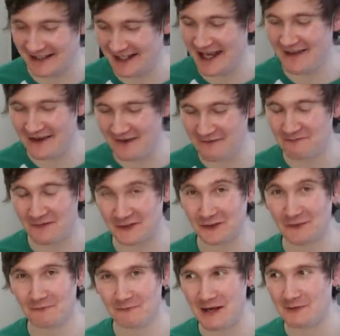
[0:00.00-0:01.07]
they
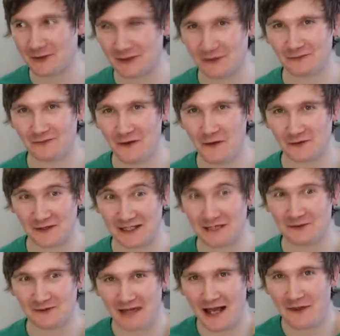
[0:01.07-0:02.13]
took people took photos because it
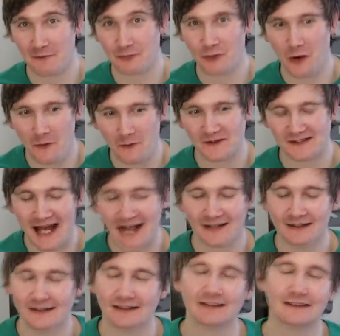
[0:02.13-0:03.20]
was like the prop was that
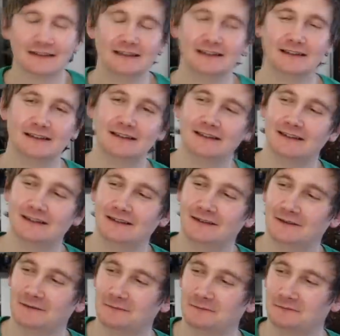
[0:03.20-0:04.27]
good
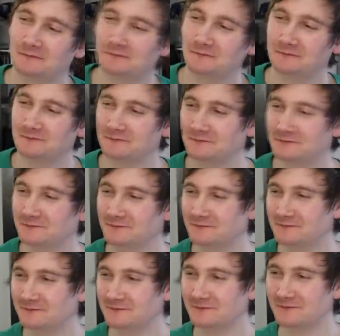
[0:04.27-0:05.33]
or
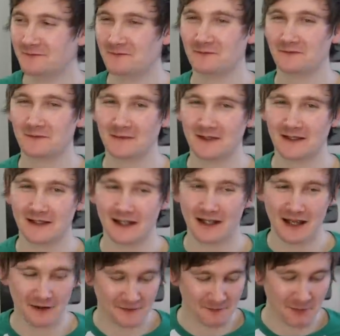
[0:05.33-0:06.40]
it's like,
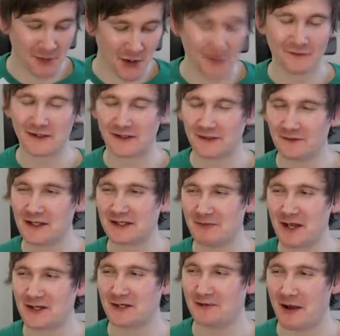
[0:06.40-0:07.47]
yeah, the port. There's something
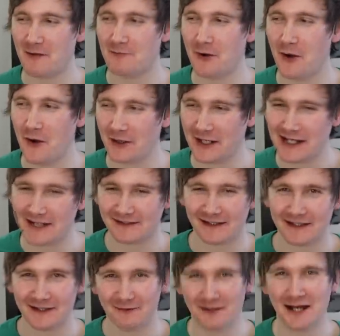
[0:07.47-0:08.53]
special about Pawnee. Eh? It's like
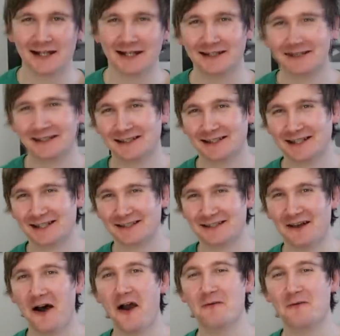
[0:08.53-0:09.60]
you're right. It's the
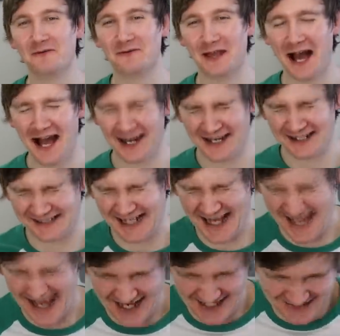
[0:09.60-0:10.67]
home of the
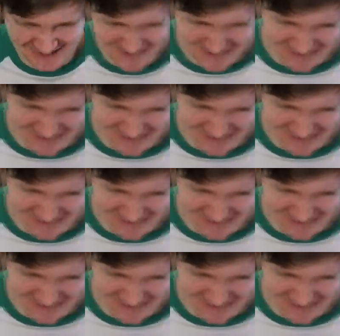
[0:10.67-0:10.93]
architect.